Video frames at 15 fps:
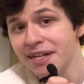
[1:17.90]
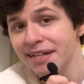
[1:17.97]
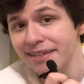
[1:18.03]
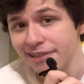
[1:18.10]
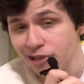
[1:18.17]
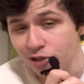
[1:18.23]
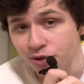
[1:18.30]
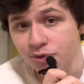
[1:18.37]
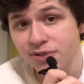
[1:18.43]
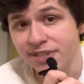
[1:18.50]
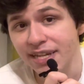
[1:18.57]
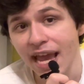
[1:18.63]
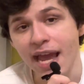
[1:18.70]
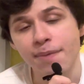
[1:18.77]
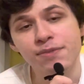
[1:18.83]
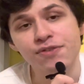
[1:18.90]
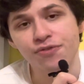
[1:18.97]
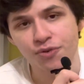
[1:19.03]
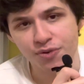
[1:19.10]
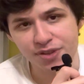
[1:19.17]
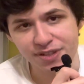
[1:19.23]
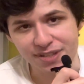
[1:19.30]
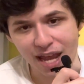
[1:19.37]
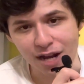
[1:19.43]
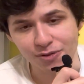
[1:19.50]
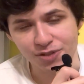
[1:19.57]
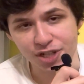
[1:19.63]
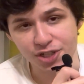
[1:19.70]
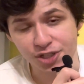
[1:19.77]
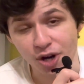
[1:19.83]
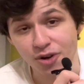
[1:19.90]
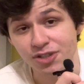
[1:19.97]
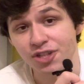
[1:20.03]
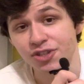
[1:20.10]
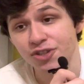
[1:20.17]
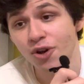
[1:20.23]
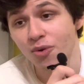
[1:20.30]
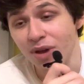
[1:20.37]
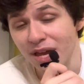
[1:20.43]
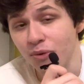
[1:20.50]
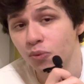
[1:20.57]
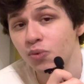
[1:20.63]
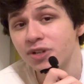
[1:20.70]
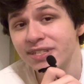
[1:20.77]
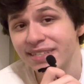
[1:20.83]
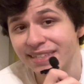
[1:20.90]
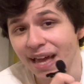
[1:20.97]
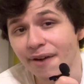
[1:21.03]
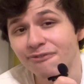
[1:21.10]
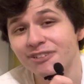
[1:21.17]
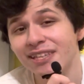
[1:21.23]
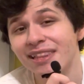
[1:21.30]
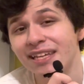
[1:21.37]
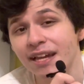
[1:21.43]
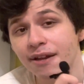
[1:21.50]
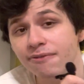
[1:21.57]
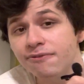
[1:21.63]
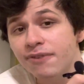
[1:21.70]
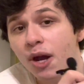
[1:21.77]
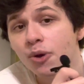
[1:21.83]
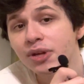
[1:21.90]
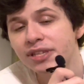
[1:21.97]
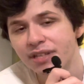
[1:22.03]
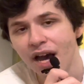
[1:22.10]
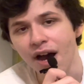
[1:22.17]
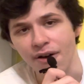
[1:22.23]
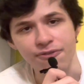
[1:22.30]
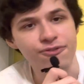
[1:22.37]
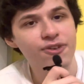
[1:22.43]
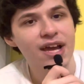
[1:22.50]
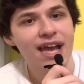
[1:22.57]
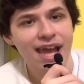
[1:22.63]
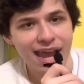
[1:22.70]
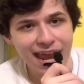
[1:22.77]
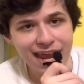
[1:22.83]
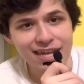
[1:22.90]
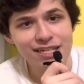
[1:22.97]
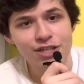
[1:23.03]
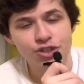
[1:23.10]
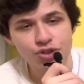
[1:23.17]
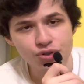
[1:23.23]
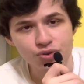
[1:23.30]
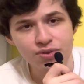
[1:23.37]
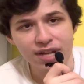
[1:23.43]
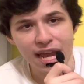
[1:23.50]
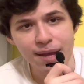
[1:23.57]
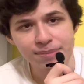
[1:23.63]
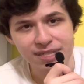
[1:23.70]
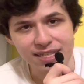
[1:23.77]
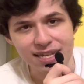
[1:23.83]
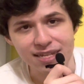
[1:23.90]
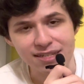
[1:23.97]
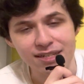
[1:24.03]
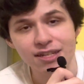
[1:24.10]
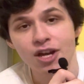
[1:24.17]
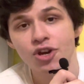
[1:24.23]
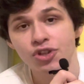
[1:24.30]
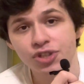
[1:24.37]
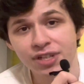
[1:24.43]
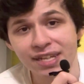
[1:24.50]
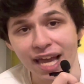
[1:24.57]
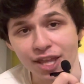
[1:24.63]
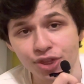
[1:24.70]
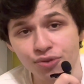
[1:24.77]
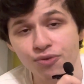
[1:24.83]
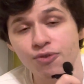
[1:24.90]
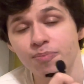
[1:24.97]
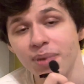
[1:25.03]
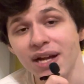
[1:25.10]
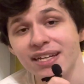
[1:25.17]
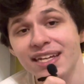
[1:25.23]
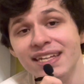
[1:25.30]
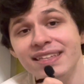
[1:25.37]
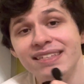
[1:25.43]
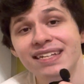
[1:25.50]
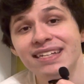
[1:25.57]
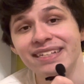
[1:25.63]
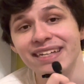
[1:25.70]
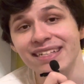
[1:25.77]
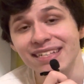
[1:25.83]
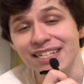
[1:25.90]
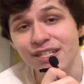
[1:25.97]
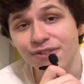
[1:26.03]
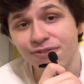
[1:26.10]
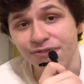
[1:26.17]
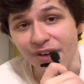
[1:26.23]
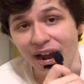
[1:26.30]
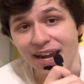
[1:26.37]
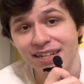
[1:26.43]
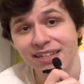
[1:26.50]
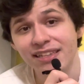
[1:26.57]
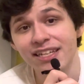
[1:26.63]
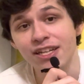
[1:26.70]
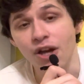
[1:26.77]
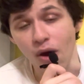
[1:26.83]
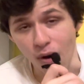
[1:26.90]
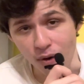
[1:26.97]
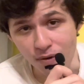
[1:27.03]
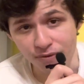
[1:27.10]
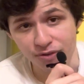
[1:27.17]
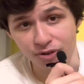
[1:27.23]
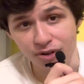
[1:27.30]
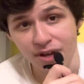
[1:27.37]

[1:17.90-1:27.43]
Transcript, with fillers: lose games for the San Jose Sharks. And so it was definitely a very tough 82 game season to get through. But indeed, it is finally over.